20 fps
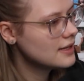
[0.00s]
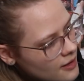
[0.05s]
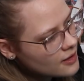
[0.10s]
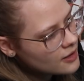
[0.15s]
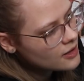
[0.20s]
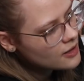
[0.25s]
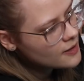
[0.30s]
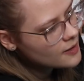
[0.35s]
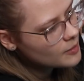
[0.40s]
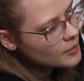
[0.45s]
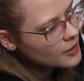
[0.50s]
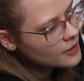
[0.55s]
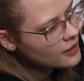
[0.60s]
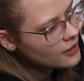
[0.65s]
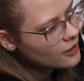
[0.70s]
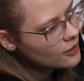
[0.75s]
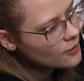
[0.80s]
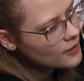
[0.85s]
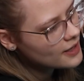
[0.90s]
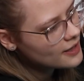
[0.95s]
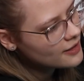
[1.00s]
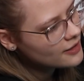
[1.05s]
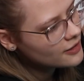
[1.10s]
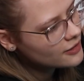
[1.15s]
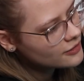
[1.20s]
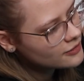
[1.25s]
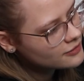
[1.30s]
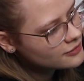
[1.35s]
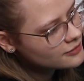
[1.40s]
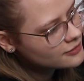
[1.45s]
Oh, the bird can go there.
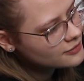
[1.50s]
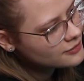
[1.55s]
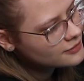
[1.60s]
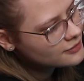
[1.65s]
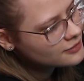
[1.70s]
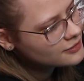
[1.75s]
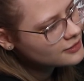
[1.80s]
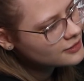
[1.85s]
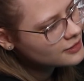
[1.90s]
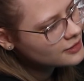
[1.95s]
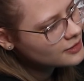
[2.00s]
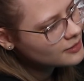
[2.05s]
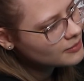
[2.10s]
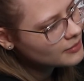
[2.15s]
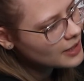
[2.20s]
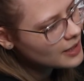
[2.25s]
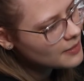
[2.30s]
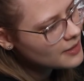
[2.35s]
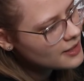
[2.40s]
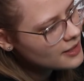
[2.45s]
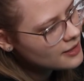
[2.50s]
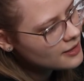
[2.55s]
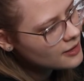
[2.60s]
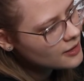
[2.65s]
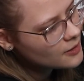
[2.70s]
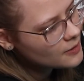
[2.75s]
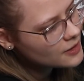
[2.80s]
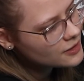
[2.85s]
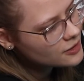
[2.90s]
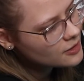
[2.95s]
Maybe?
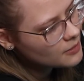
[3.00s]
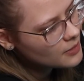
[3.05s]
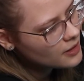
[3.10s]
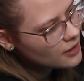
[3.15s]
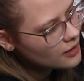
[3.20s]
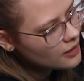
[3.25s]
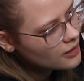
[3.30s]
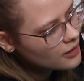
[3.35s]
Question mark?